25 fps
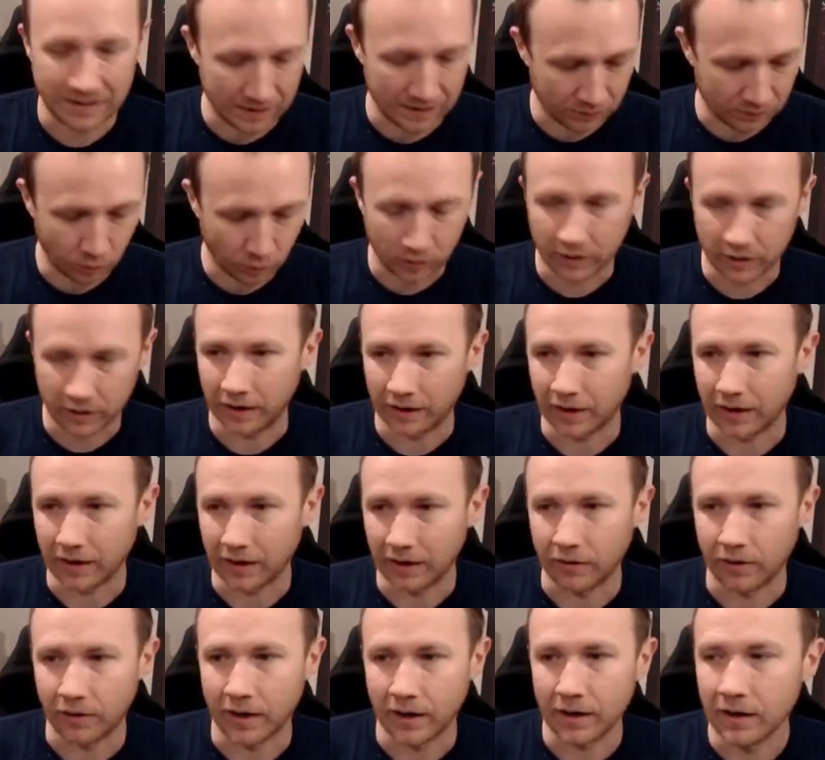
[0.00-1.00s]
it's working
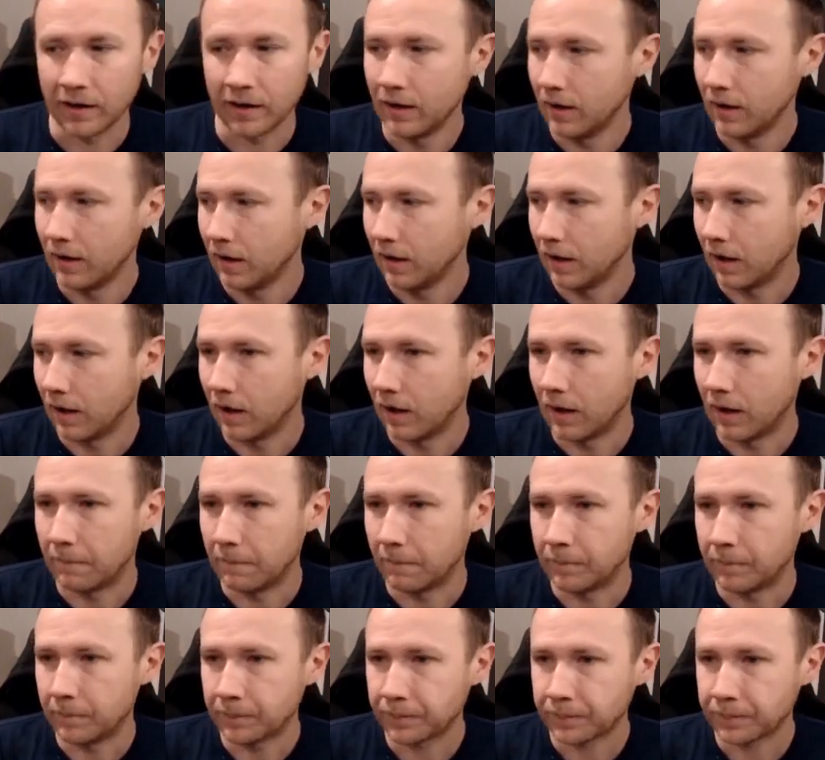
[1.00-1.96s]
again, right? Um,